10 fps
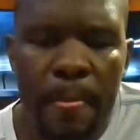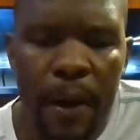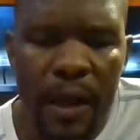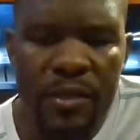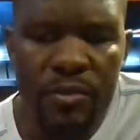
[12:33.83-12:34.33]

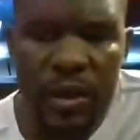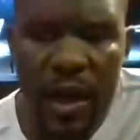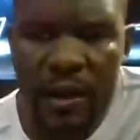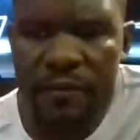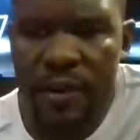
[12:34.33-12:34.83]
a
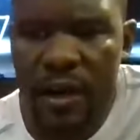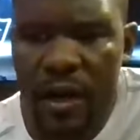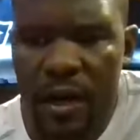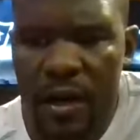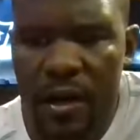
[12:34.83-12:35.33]
lot of,
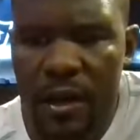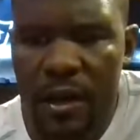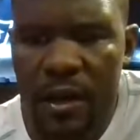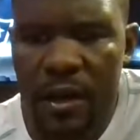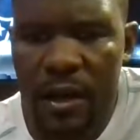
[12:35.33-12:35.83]

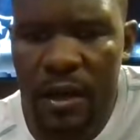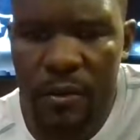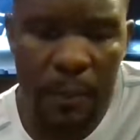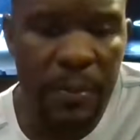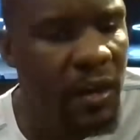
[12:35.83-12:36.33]

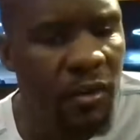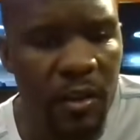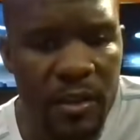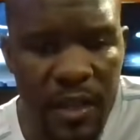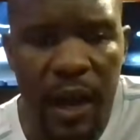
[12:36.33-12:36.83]
I'm here
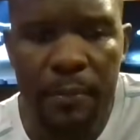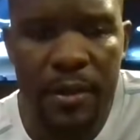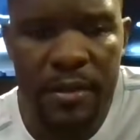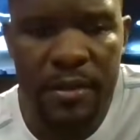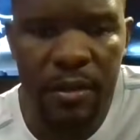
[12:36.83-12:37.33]
all the time.
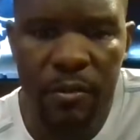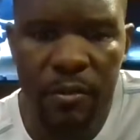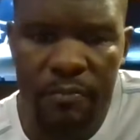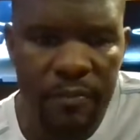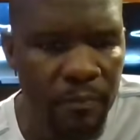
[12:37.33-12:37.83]

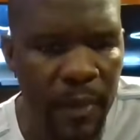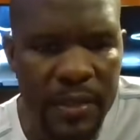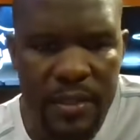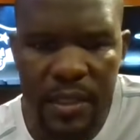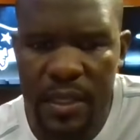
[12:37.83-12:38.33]
So
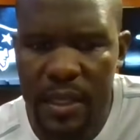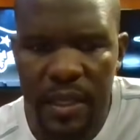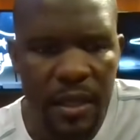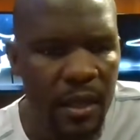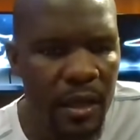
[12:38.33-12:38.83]

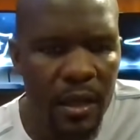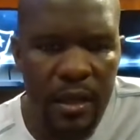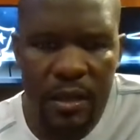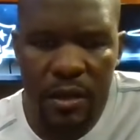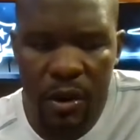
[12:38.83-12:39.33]
mentally,
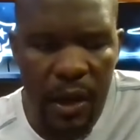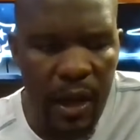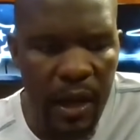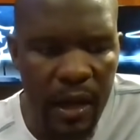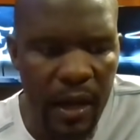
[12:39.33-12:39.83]
I know
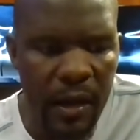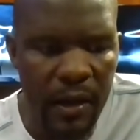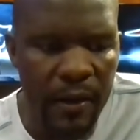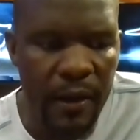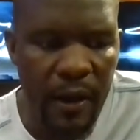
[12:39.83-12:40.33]

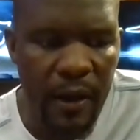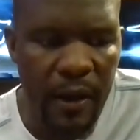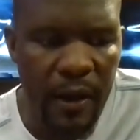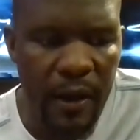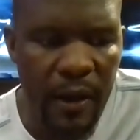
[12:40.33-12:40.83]

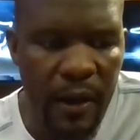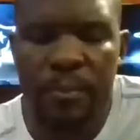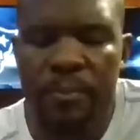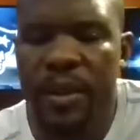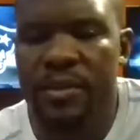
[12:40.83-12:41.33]
I talk to the
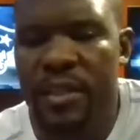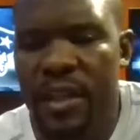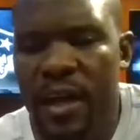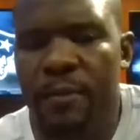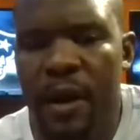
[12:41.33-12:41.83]
players a
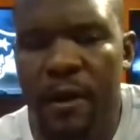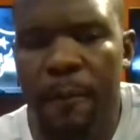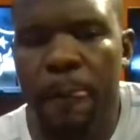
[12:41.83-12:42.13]
lot about,